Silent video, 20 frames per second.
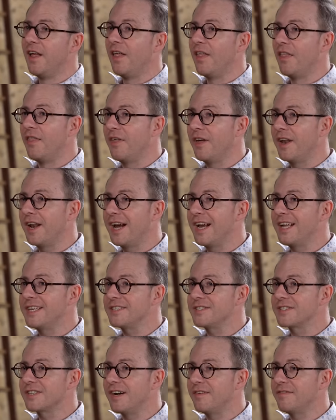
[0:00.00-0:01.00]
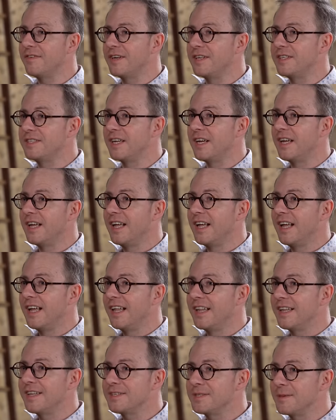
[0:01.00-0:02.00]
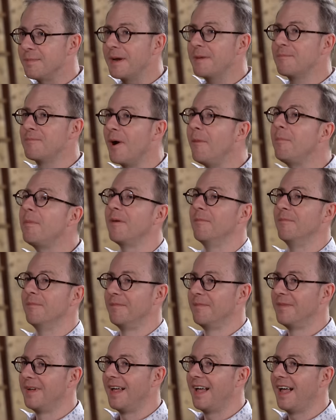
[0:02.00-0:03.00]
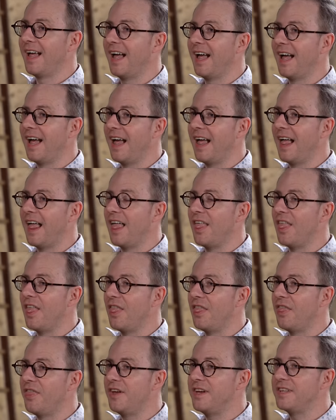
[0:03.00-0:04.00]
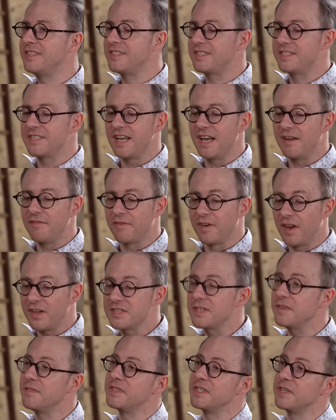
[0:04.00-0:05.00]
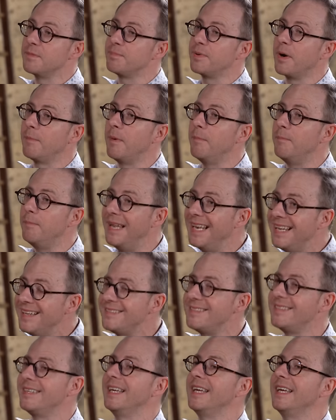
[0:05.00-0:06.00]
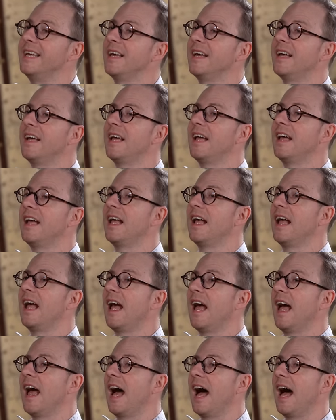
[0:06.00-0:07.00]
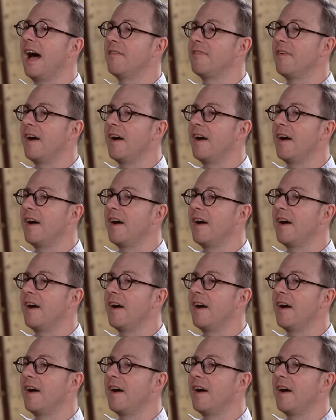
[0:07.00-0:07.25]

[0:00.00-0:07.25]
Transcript: that I discovered there's a big problem, that philosophers of probability have